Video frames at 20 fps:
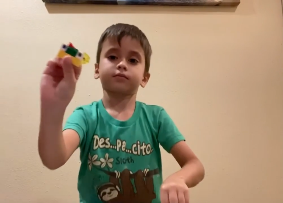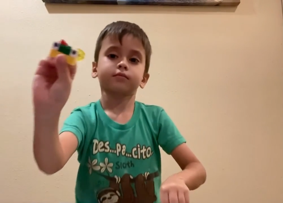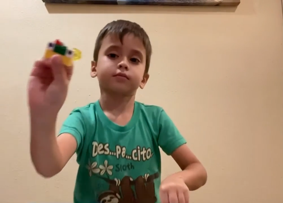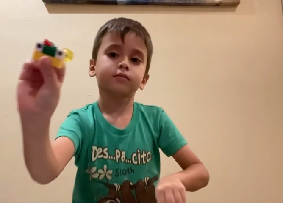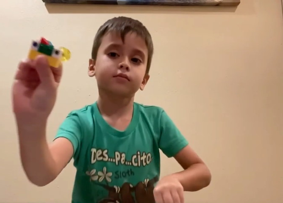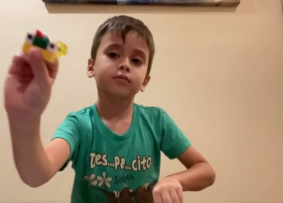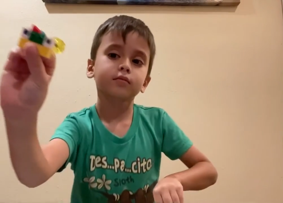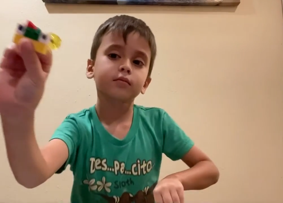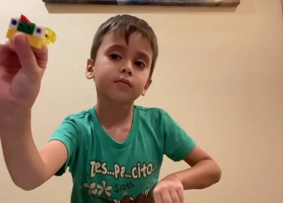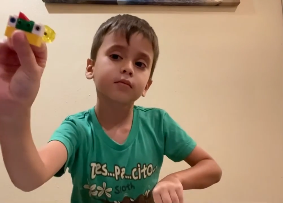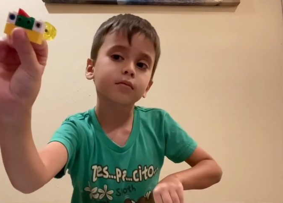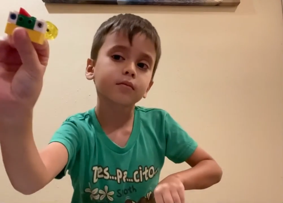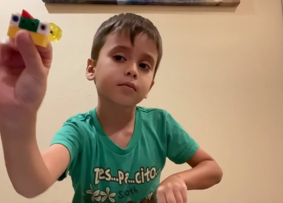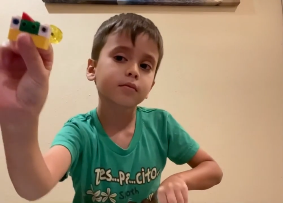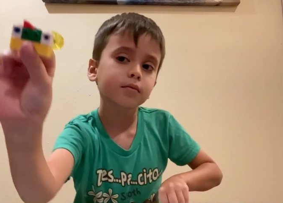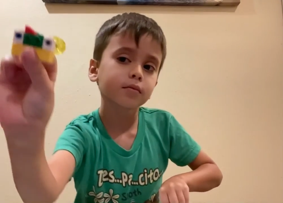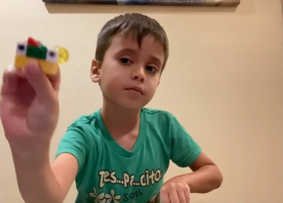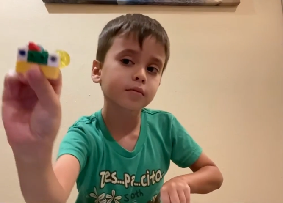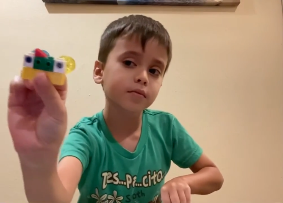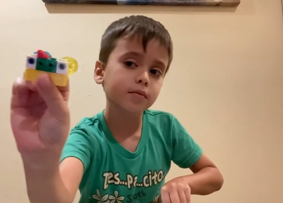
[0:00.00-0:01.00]

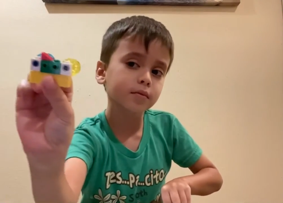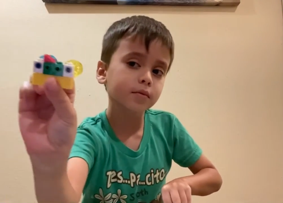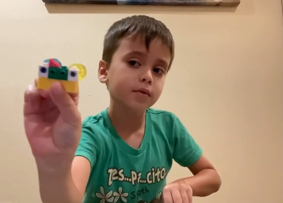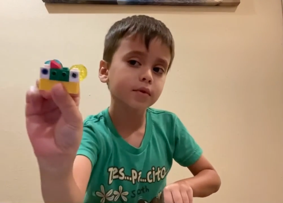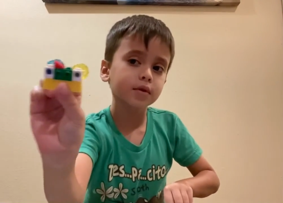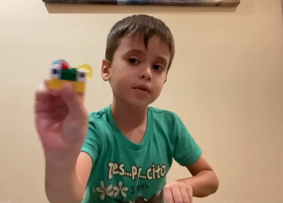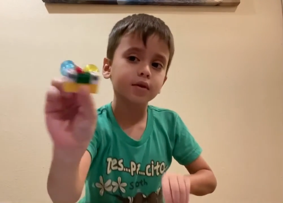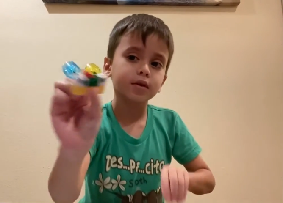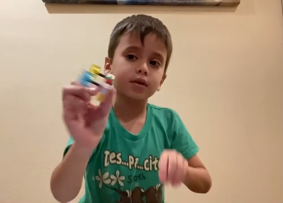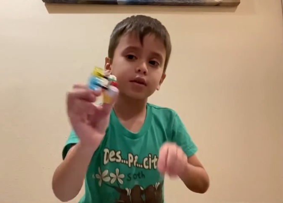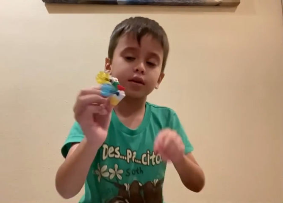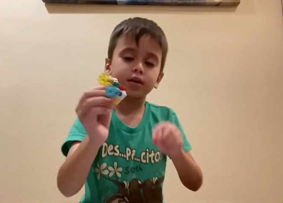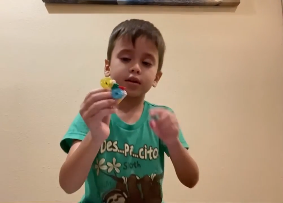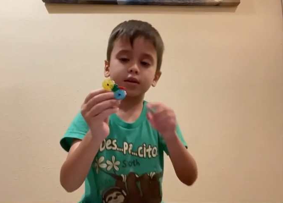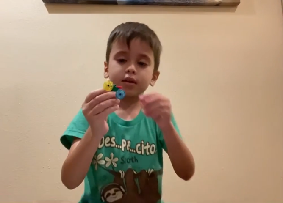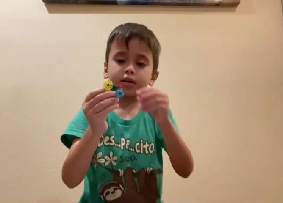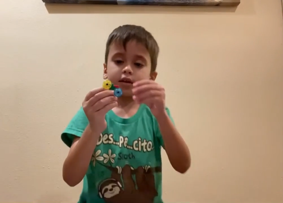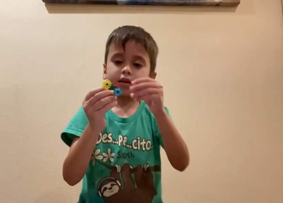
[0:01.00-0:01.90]
(silence)